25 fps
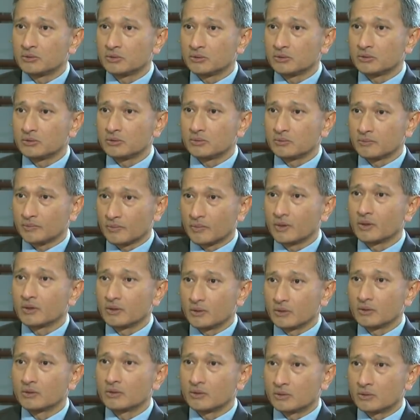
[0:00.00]
to,
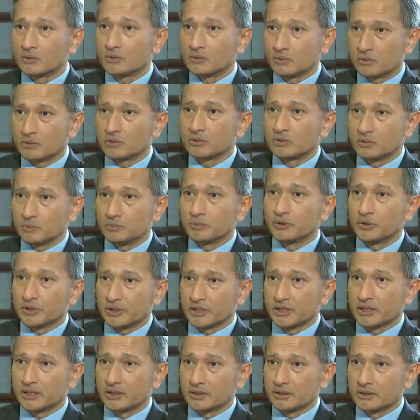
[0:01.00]
to, to
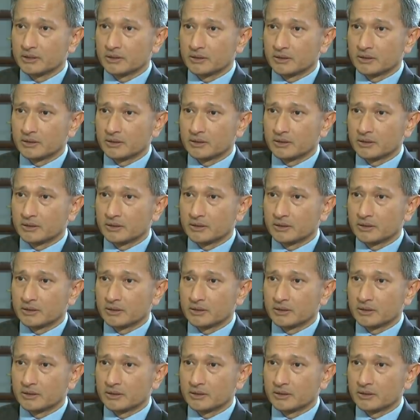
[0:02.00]
push it.